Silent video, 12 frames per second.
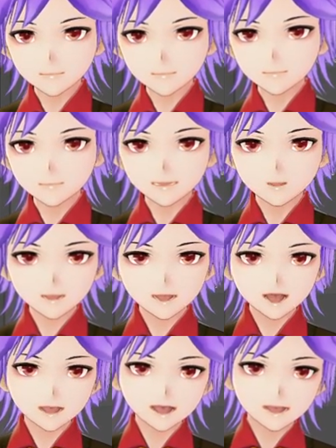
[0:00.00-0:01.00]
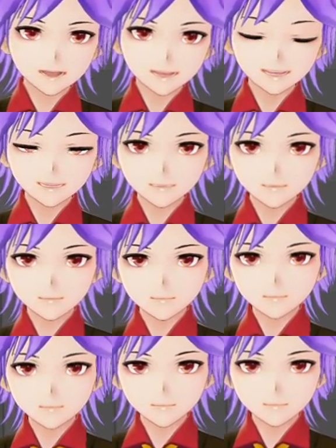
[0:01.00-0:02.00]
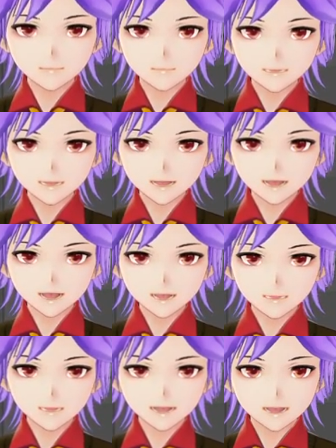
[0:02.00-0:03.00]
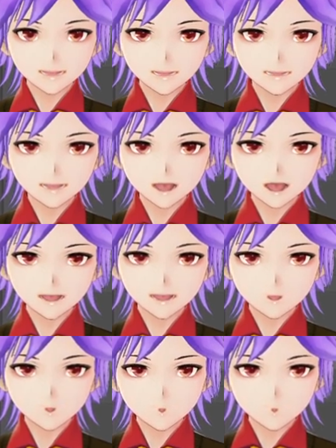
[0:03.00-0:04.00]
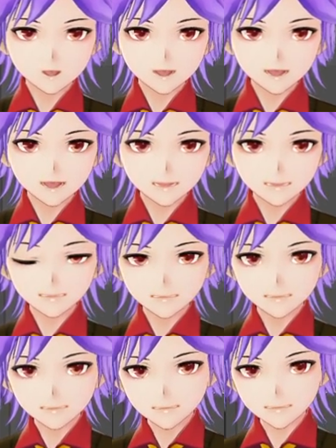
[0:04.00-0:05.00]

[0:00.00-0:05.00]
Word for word: Luther right there. And then number two is